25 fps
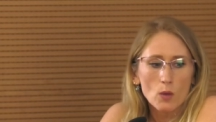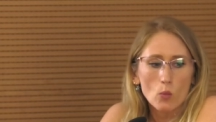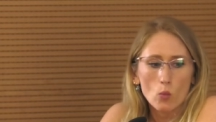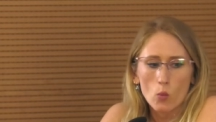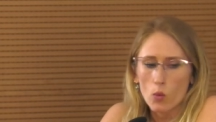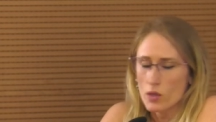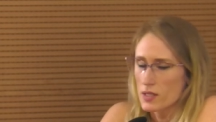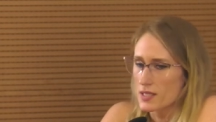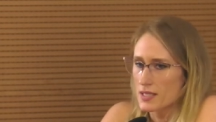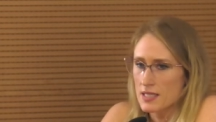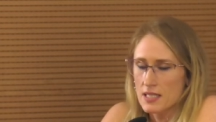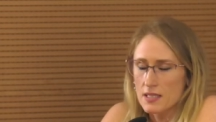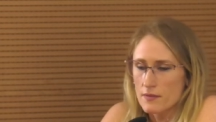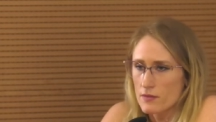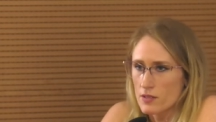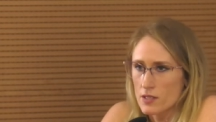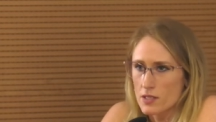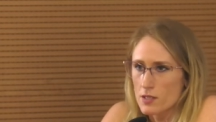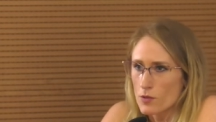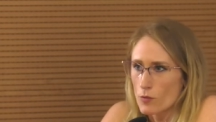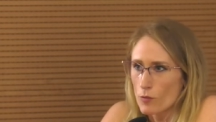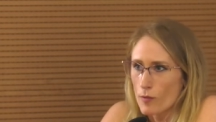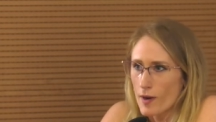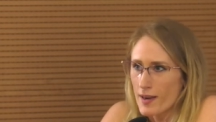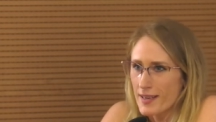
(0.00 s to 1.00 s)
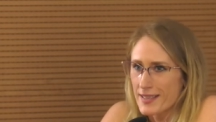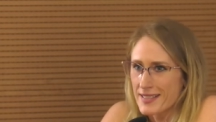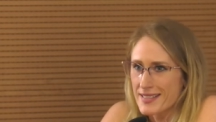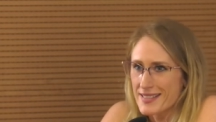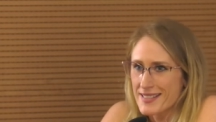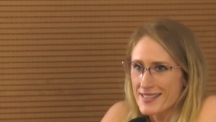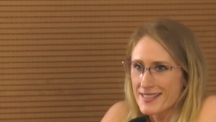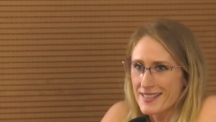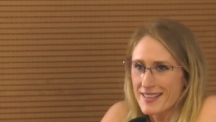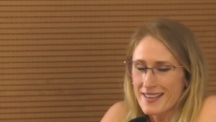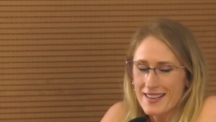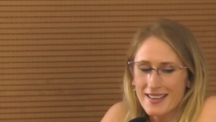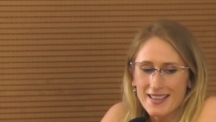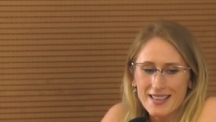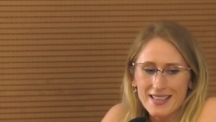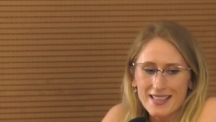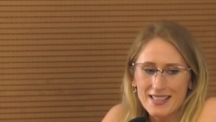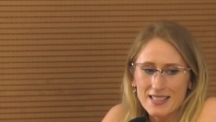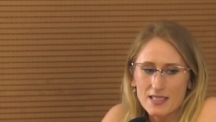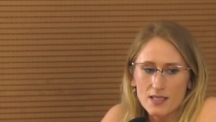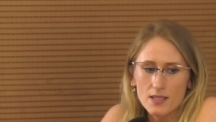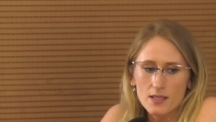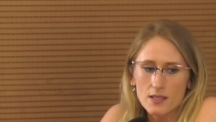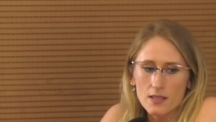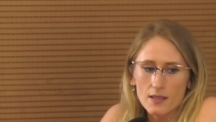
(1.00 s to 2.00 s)
Was Stevenson right?
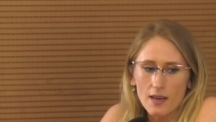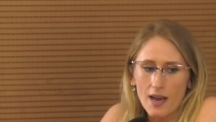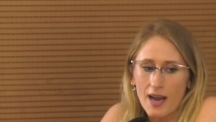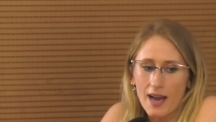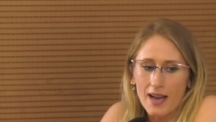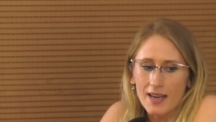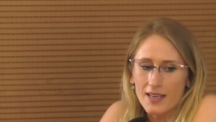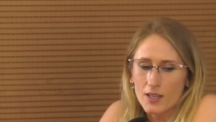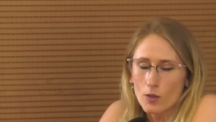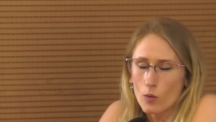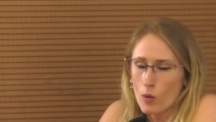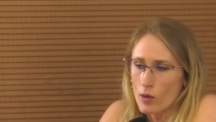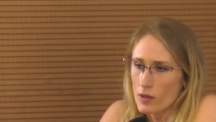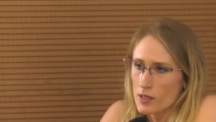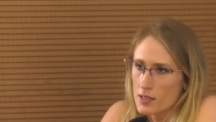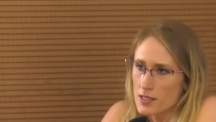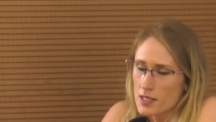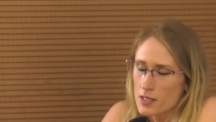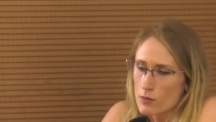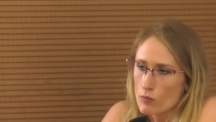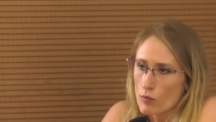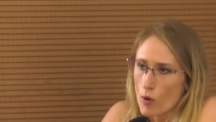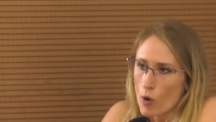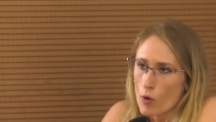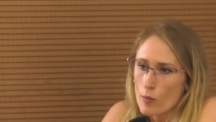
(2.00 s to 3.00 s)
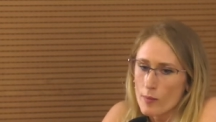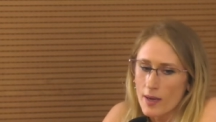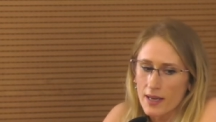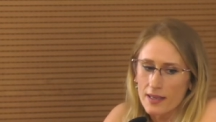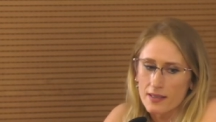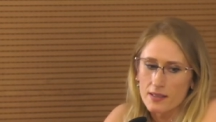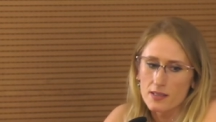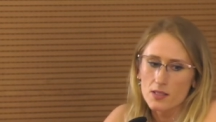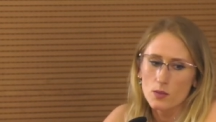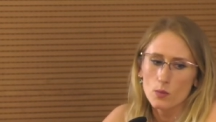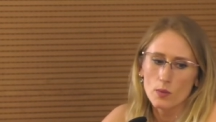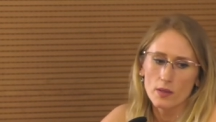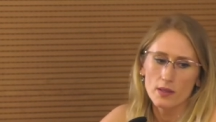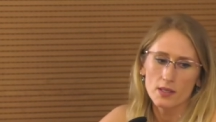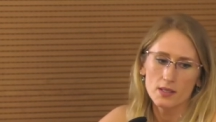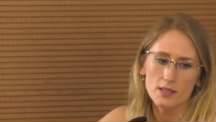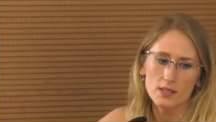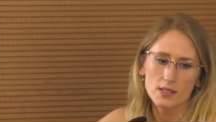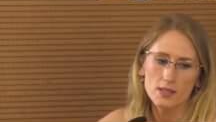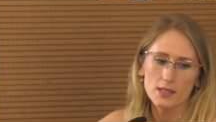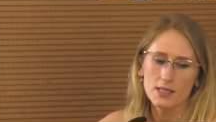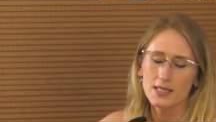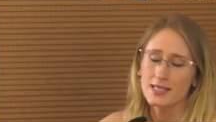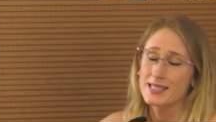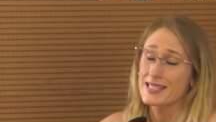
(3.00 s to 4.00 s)
Is high-quality romance, with
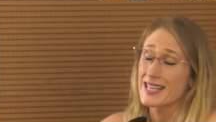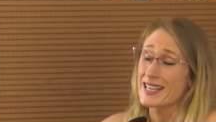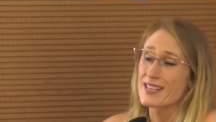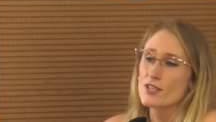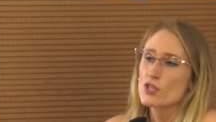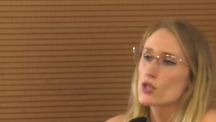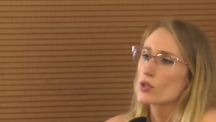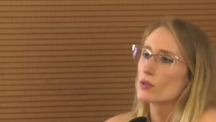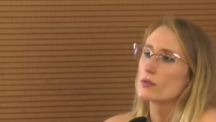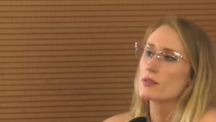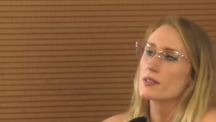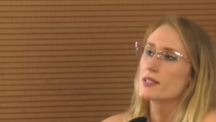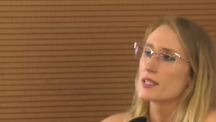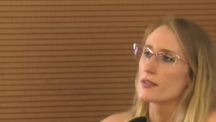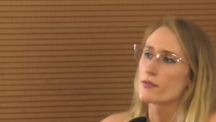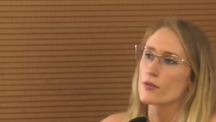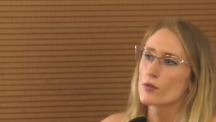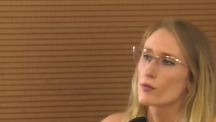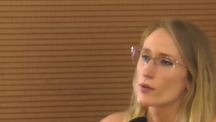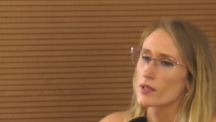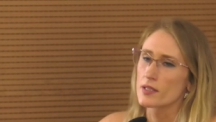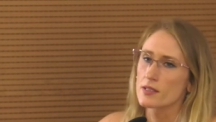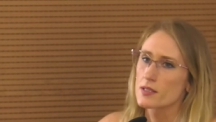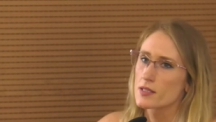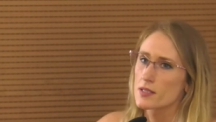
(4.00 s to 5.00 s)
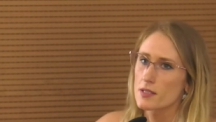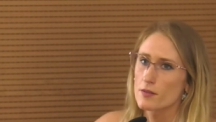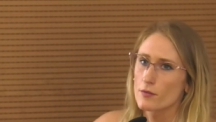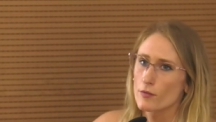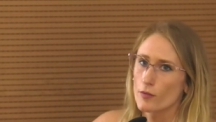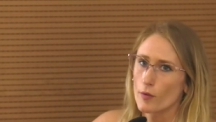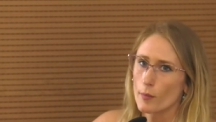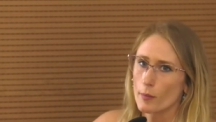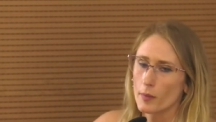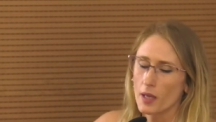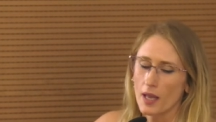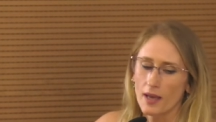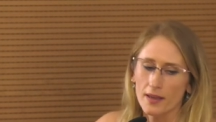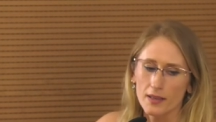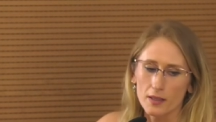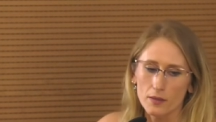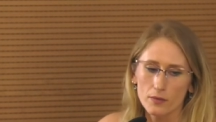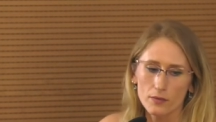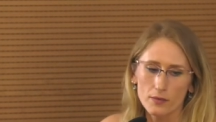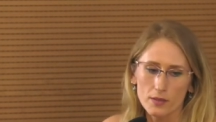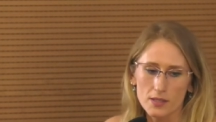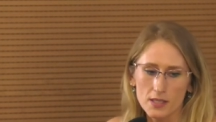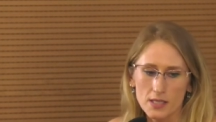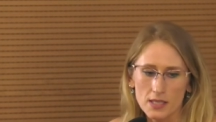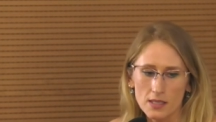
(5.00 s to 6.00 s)
its essential difference from life,
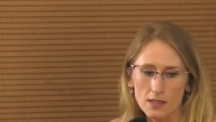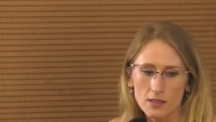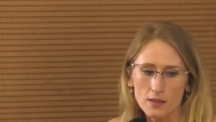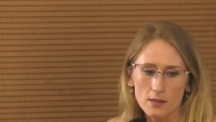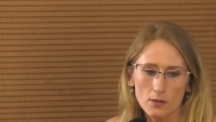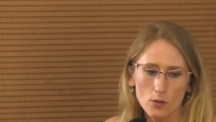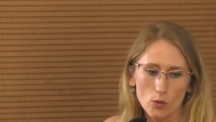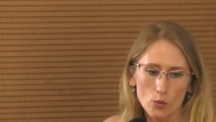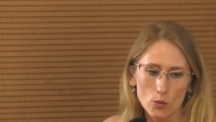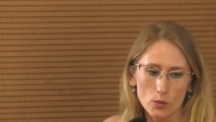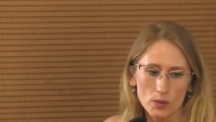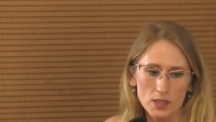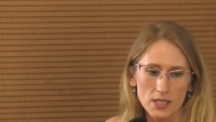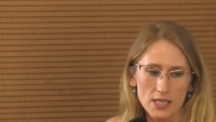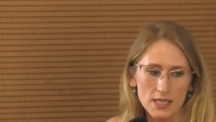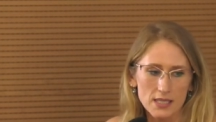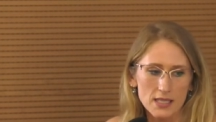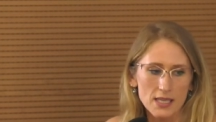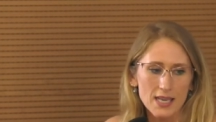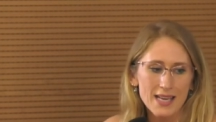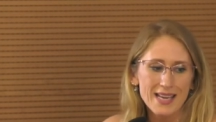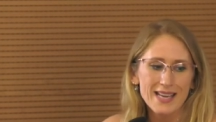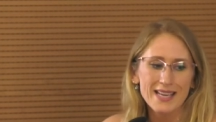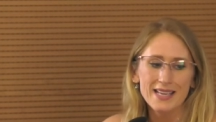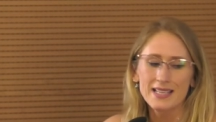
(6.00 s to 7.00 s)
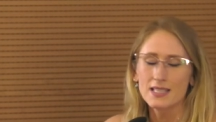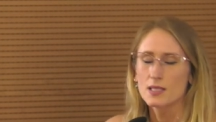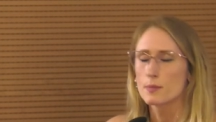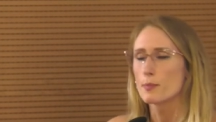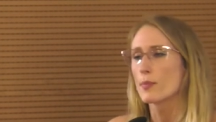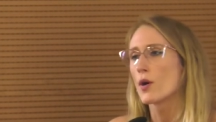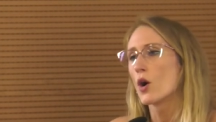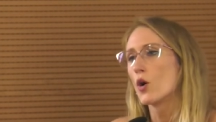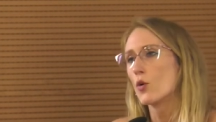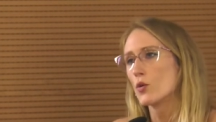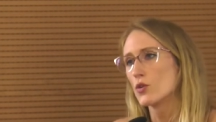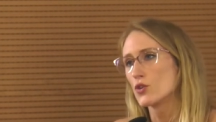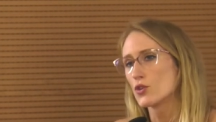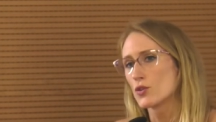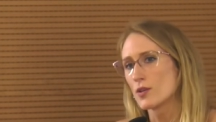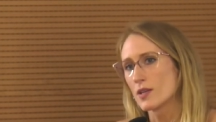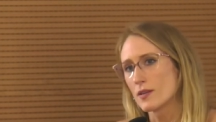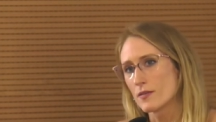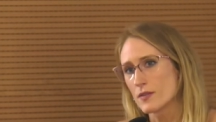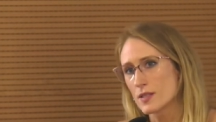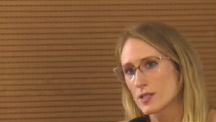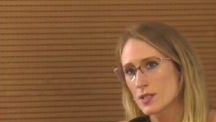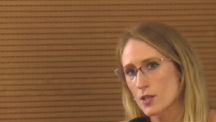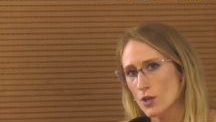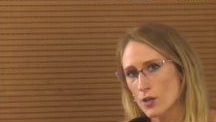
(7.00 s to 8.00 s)
as he called it, its poetry
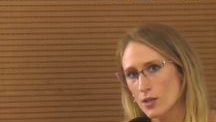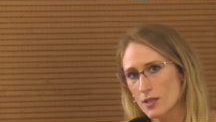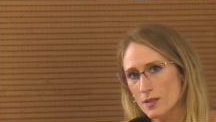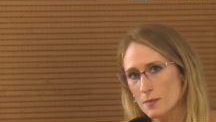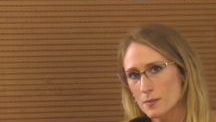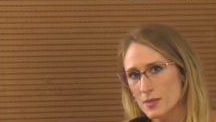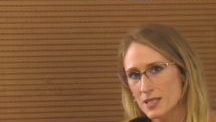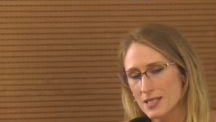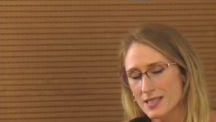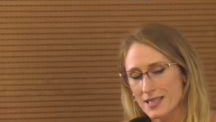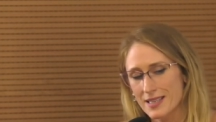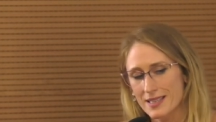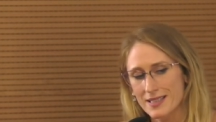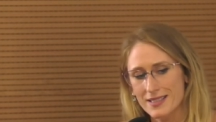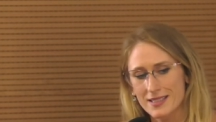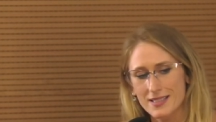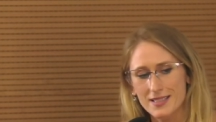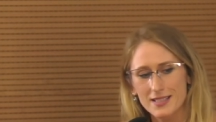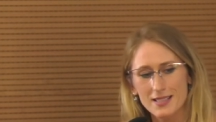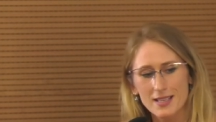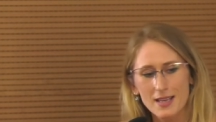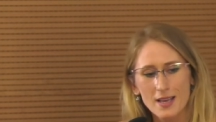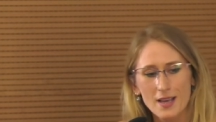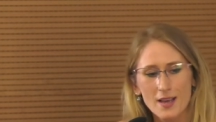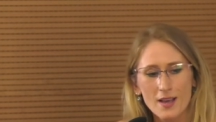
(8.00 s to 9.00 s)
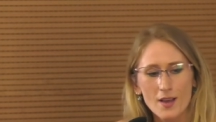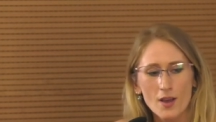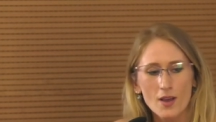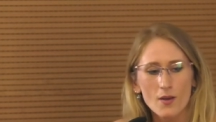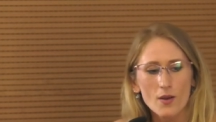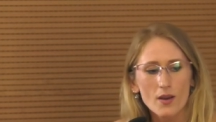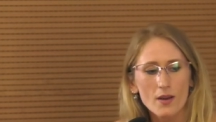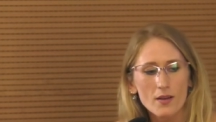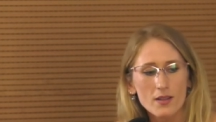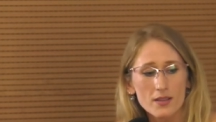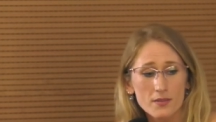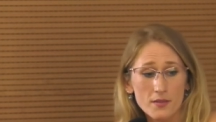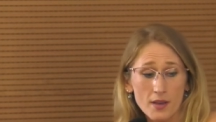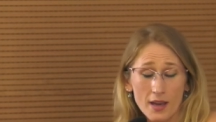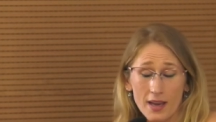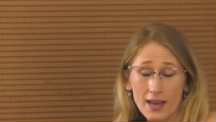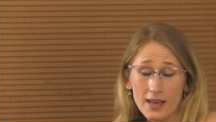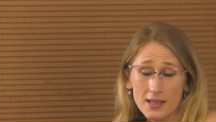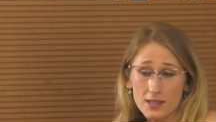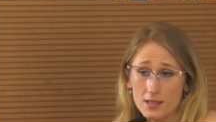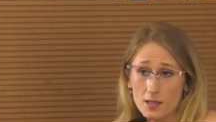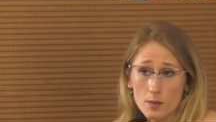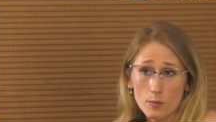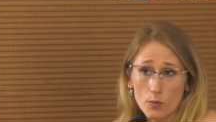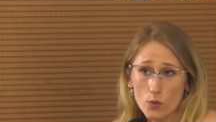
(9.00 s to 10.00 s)
of circumstance, that
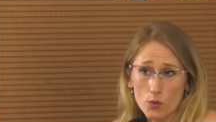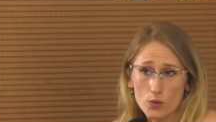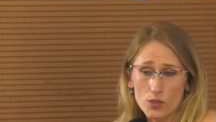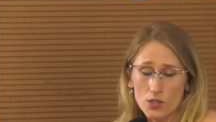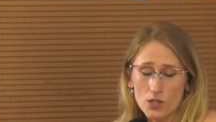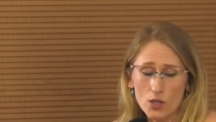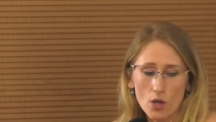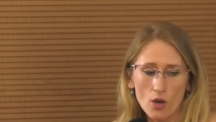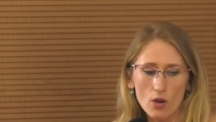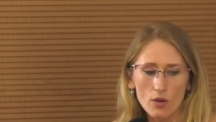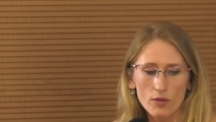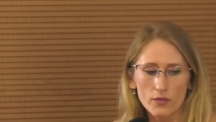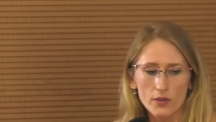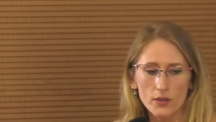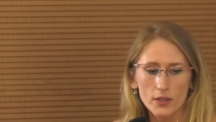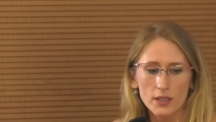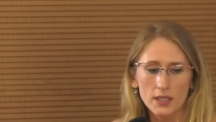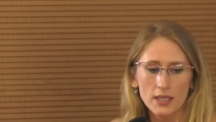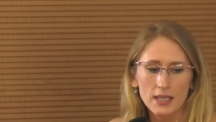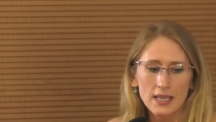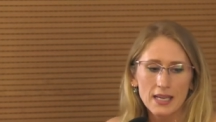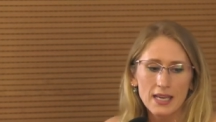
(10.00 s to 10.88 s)
has the most to offer?